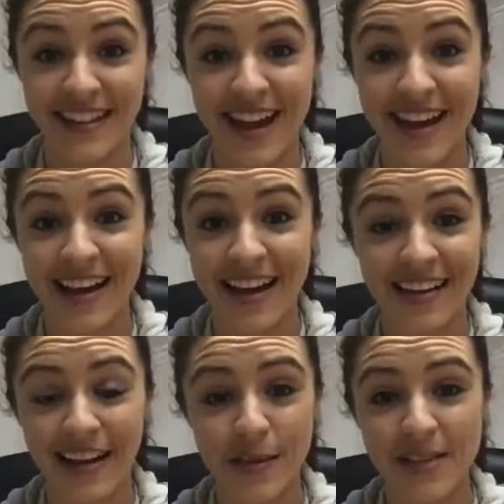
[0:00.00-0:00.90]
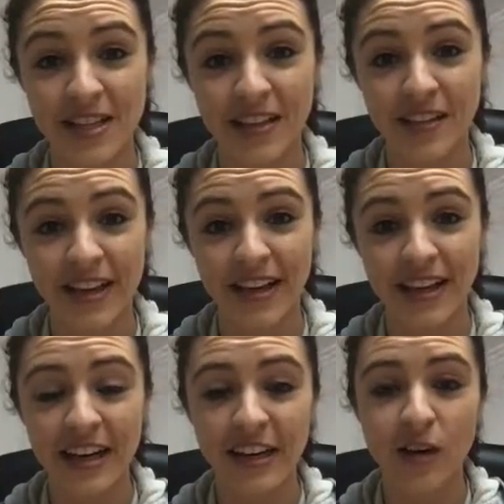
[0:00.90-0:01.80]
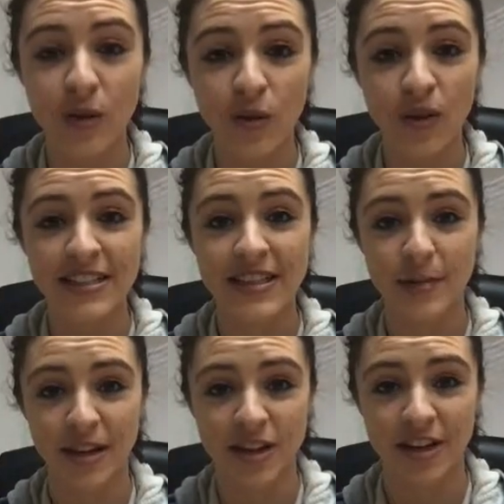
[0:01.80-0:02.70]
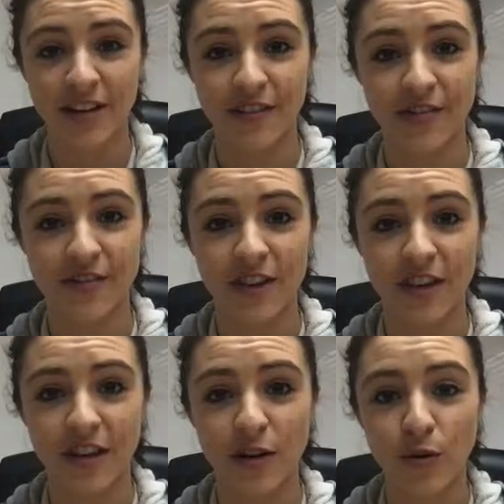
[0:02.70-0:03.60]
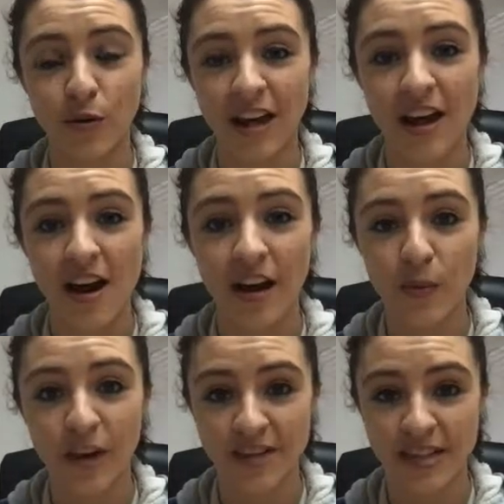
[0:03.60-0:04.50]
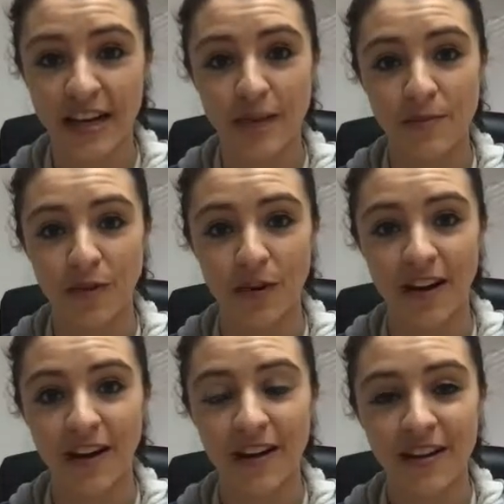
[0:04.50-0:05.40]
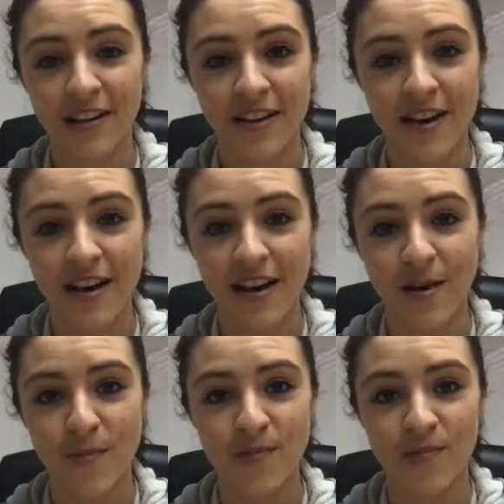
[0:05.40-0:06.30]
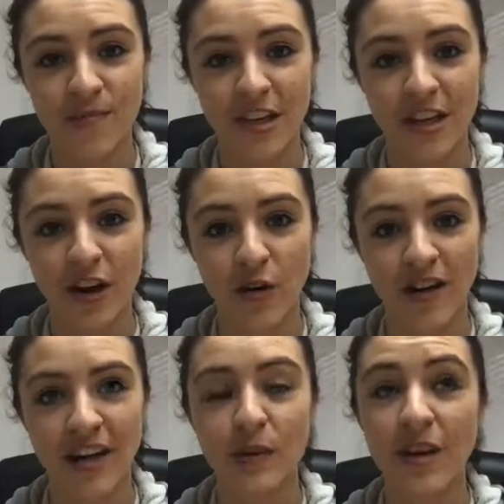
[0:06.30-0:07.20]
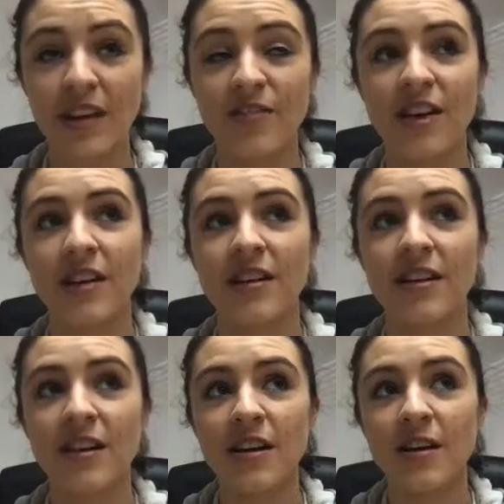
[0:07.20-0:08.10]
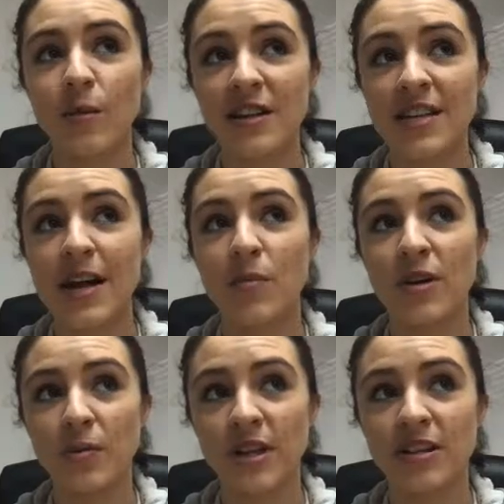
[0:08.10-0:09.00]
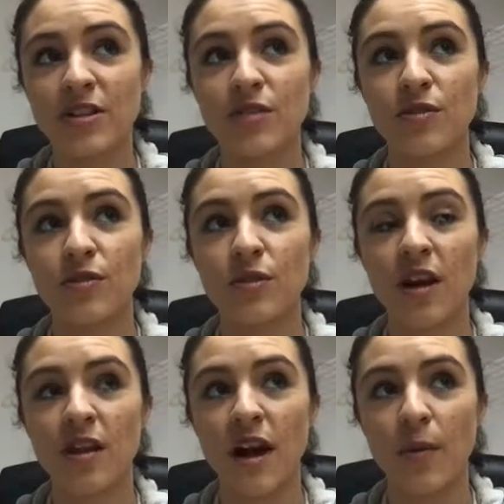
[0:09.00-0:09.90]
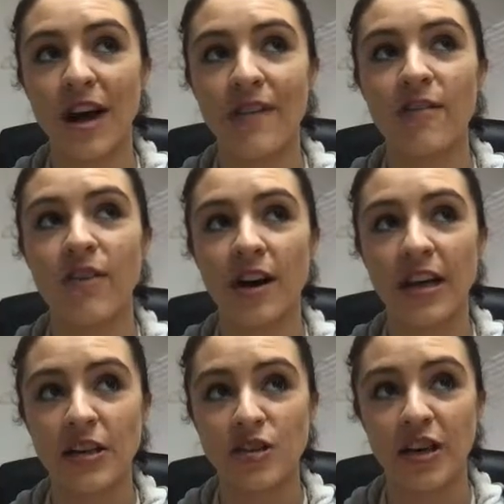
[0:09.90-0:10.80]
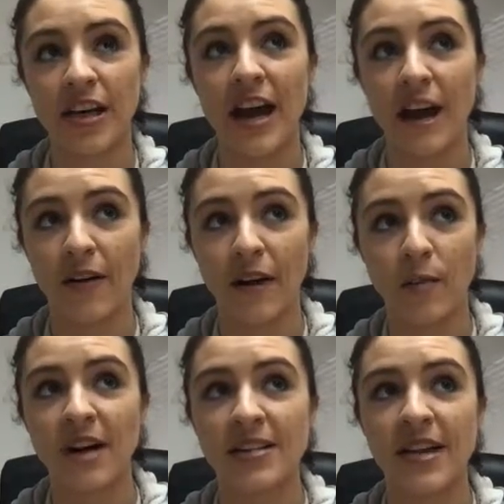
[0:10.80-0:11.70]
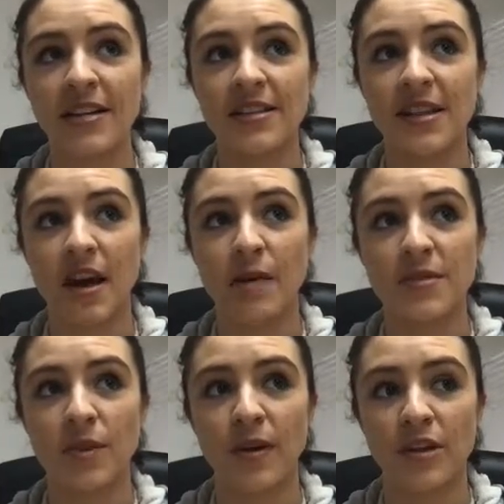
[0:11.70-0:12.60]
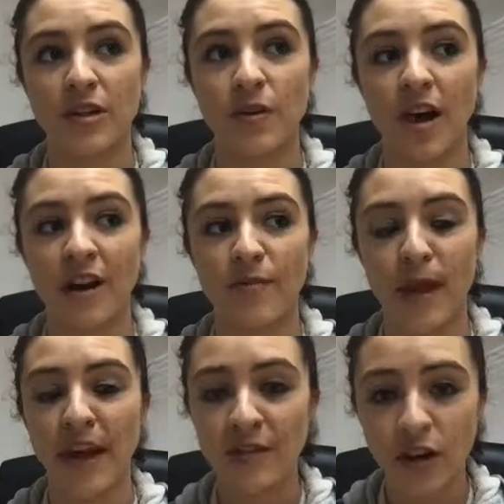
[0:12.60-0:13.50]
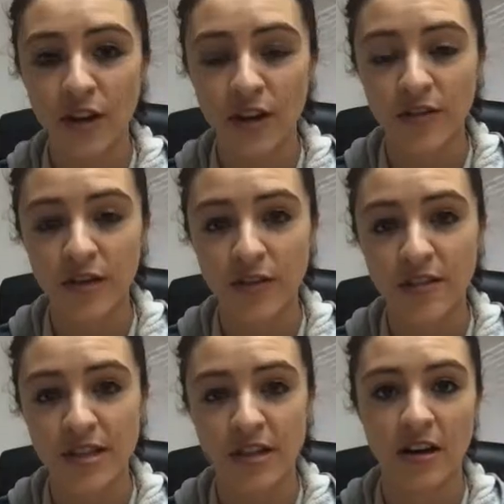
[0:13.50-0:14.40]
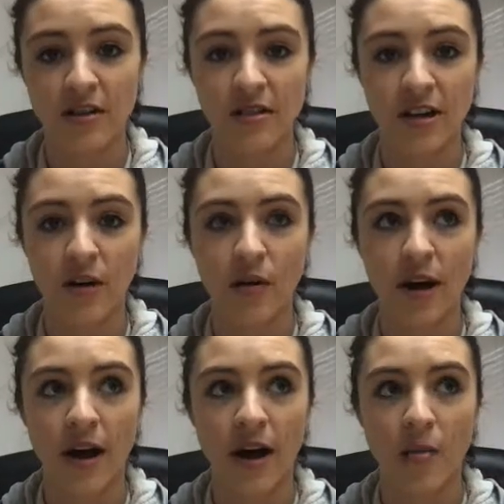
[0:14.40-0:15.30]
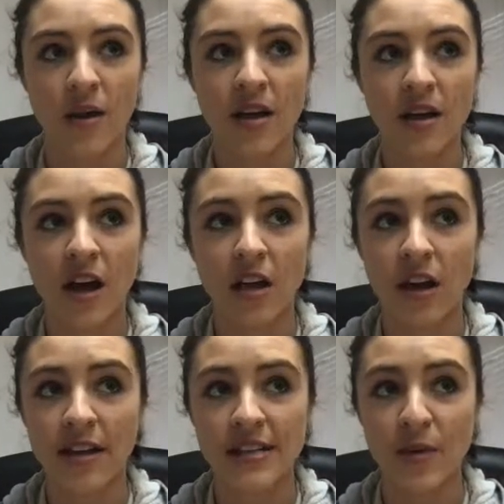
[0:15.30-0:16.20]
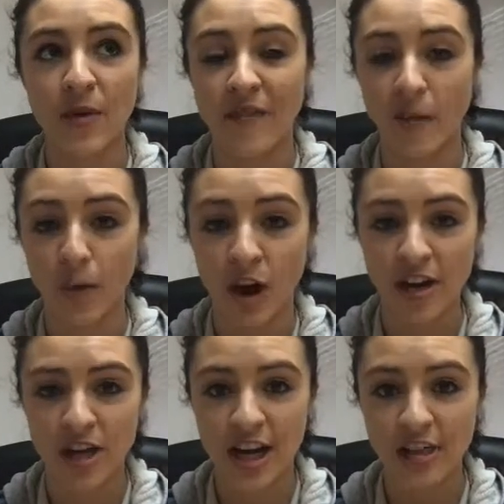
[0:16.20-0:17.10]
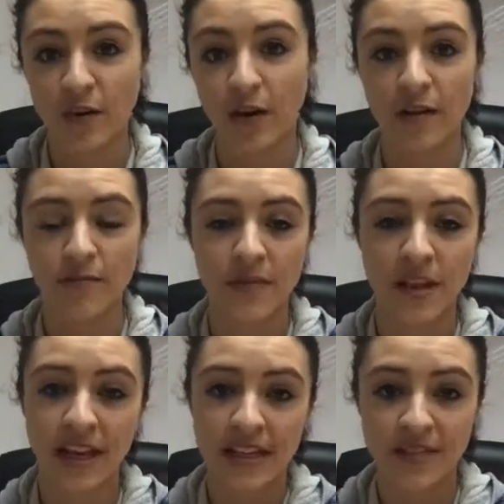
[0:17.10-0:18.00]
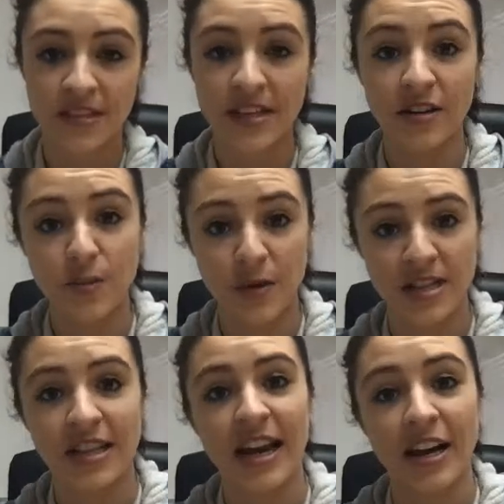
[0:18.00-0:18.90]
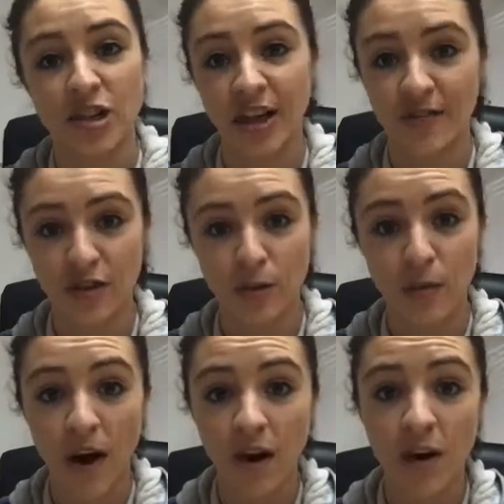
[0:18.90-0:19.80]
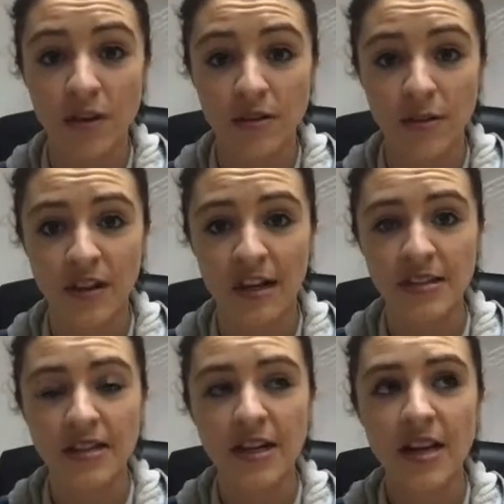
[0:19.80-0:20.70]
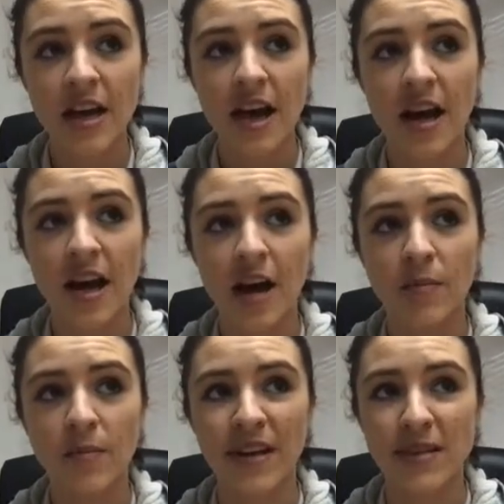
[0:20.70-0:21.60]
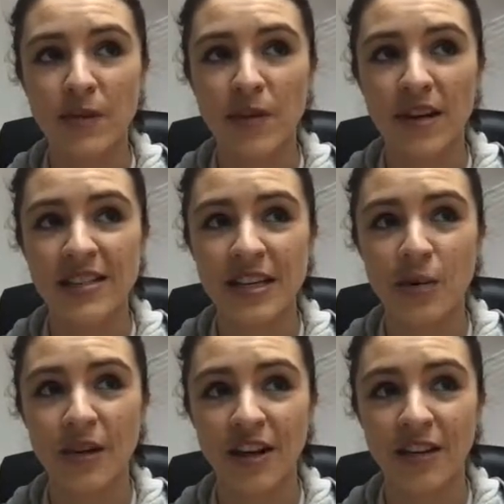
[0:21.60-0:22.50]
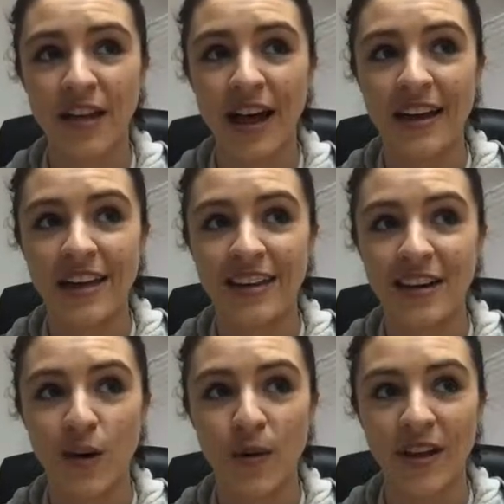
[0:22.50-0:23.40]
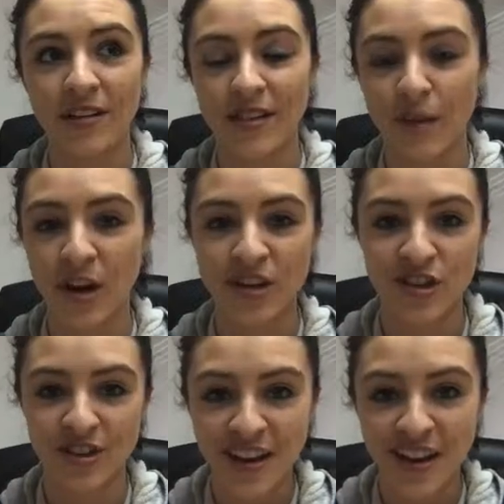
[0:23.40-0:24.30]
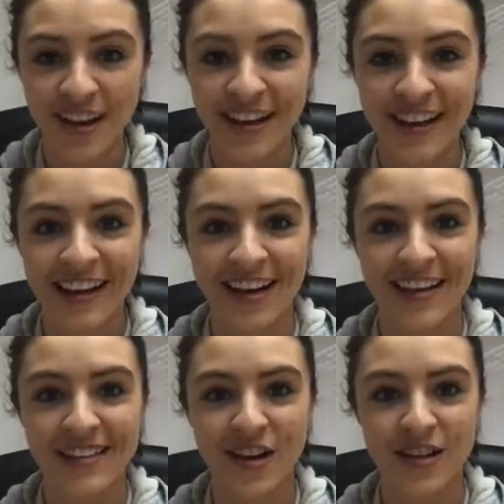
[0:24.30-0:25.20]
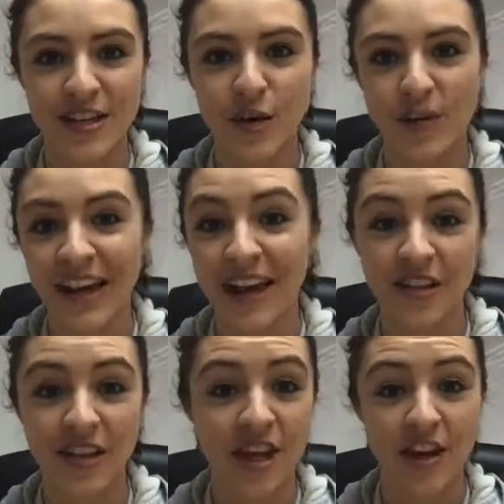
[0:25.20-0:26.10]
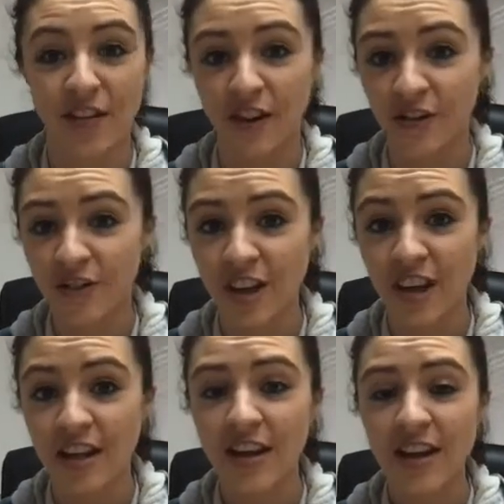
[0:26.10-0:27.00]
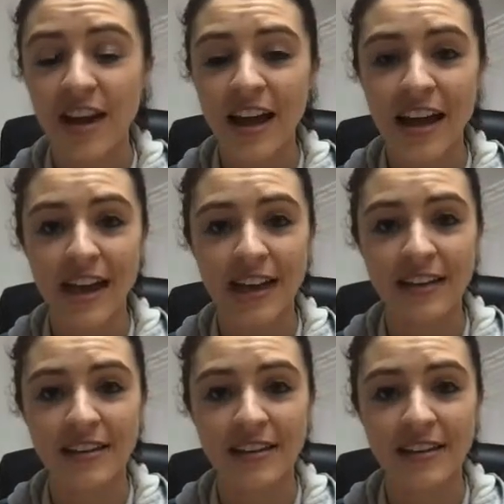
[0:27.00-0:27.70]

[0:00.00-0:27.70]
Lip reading: Yeah, absolutely. Getting a holistic picture of, who they are and what you're signing up for. And we even, one time we do a lot, we have a very intricate hiring process. So we do a lot of behavioral interviews, and then also a lot of the time we have a project, or in the case of a salesperson, they actually have to do mock calls with us, because we want to see what they're like, when the pressure is on, and also when they have to think on their feet. And